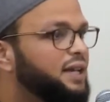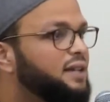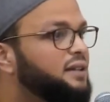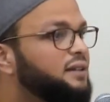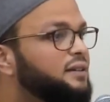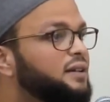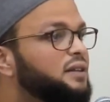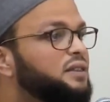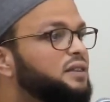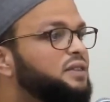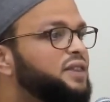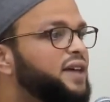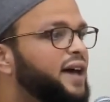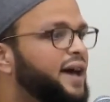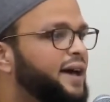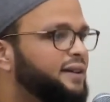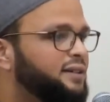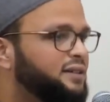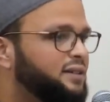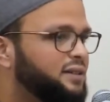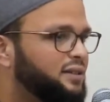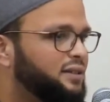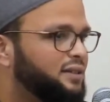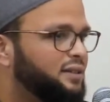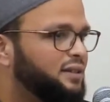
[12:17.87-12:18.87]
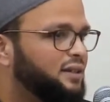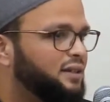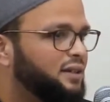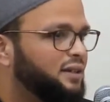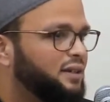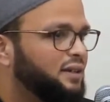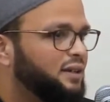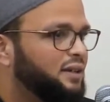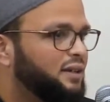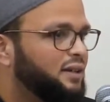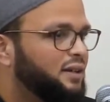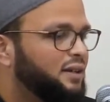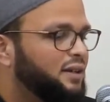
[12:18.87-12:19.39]
he did that
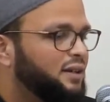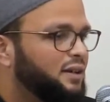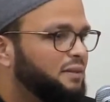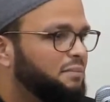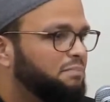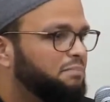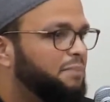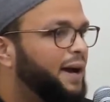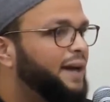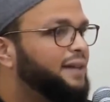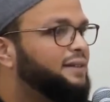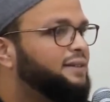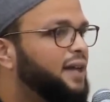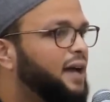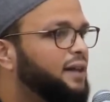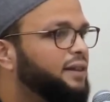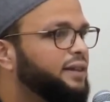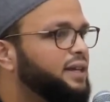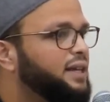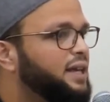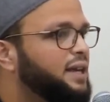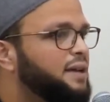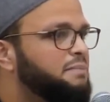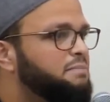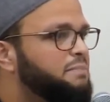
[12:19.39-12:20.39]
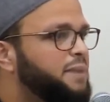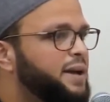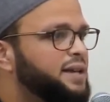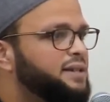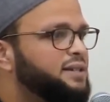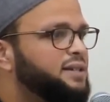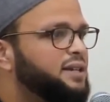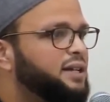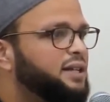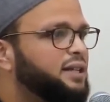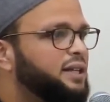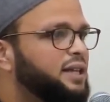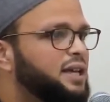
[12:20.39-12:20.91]
by telling him
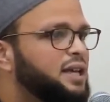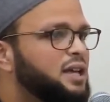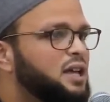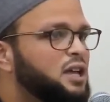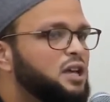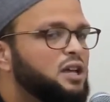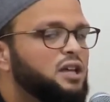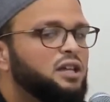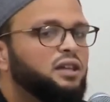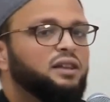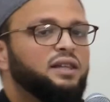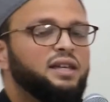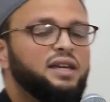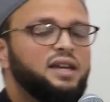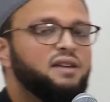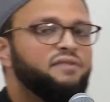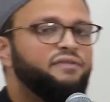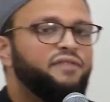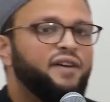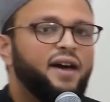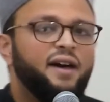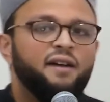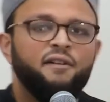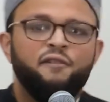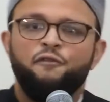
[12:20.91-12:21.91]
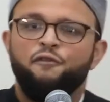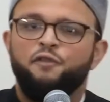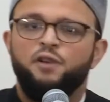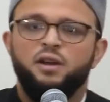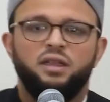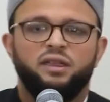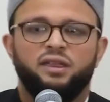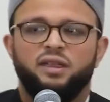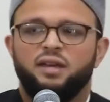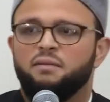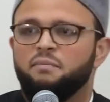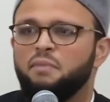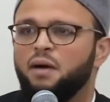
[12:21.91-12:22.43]
basically leave
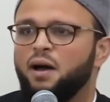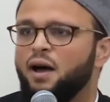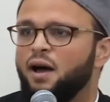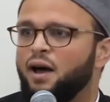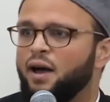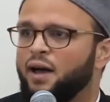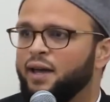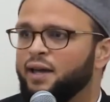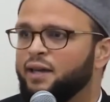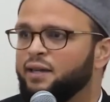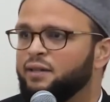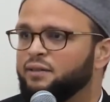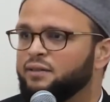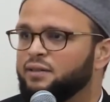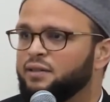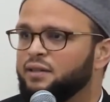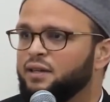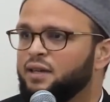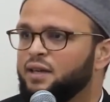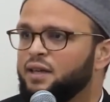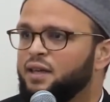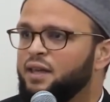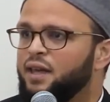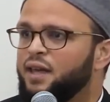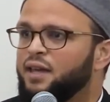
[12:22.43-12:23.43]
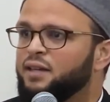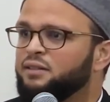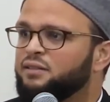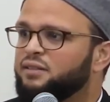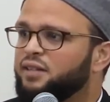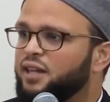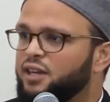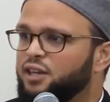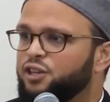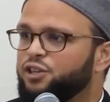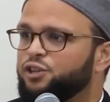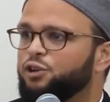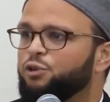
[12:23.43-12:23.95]
everything behind
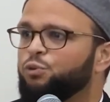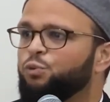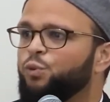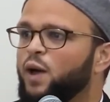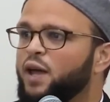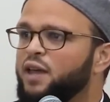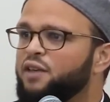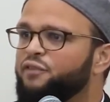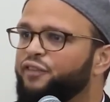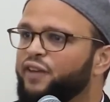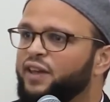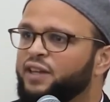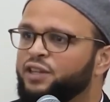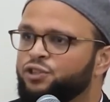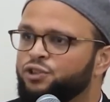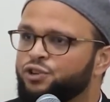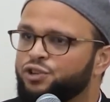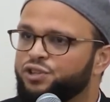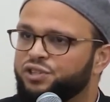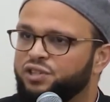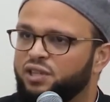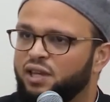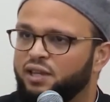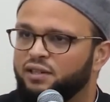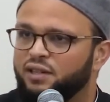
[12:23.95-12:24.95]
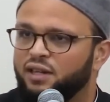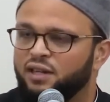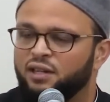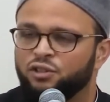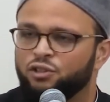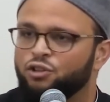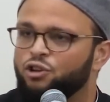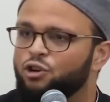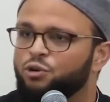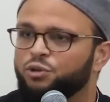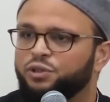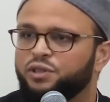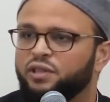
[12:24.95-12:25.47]
and take your wife and your son
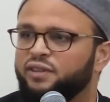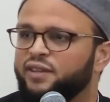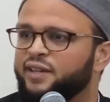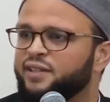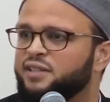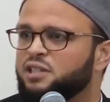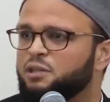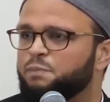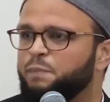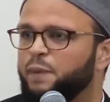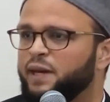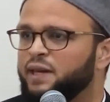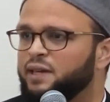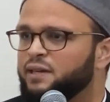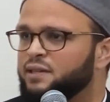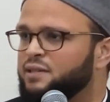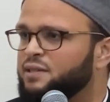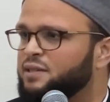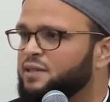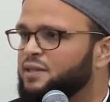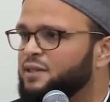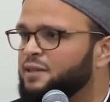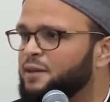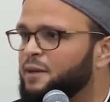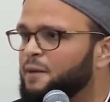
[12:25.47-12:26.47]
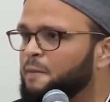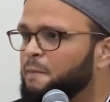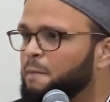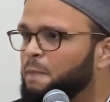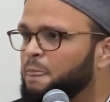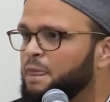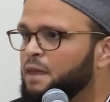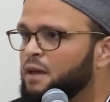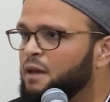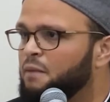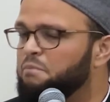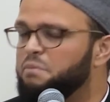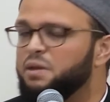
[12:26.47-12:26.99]
and go to that space
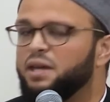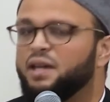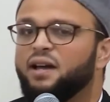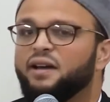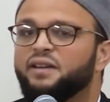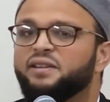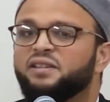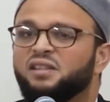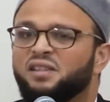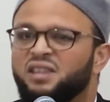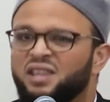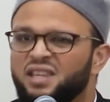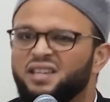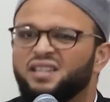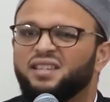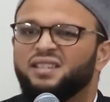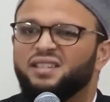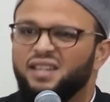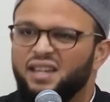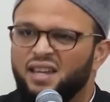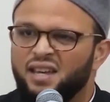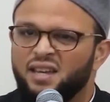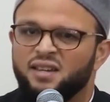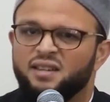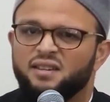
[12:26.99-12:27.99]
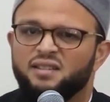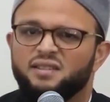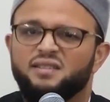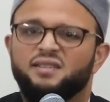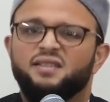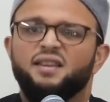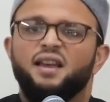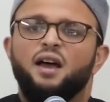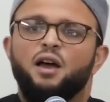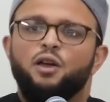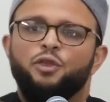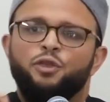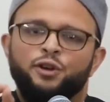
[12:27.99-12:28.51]
because this
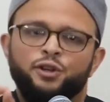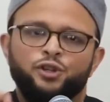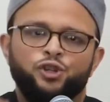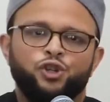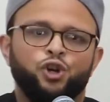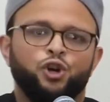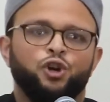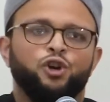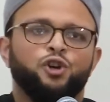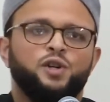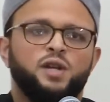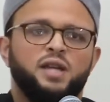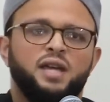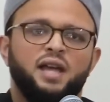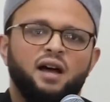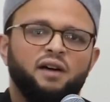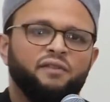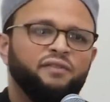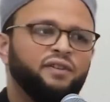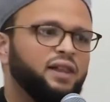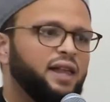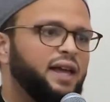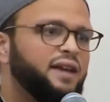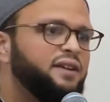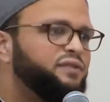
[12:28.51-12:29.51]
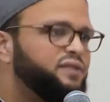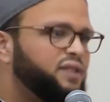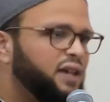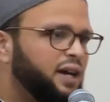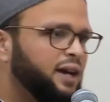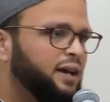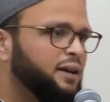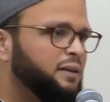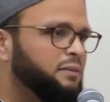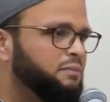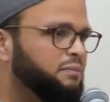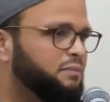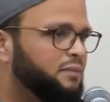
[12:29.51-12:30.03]
is the journey of a
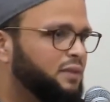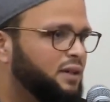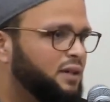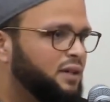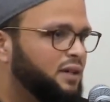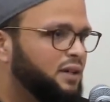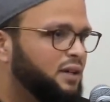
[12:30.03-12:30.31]
lifetime.